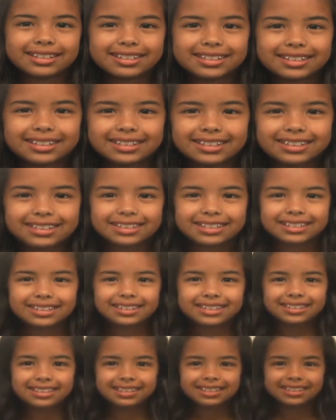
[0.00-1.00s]

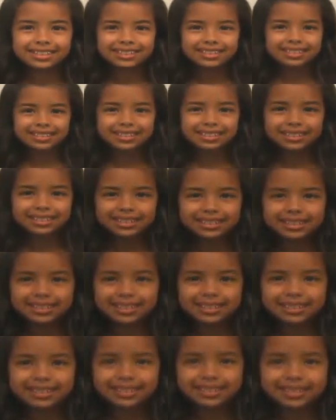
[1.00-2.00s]

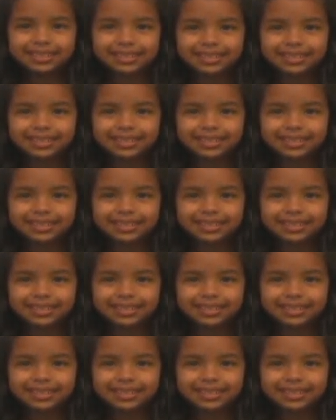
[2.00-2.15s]
Nobody speaks.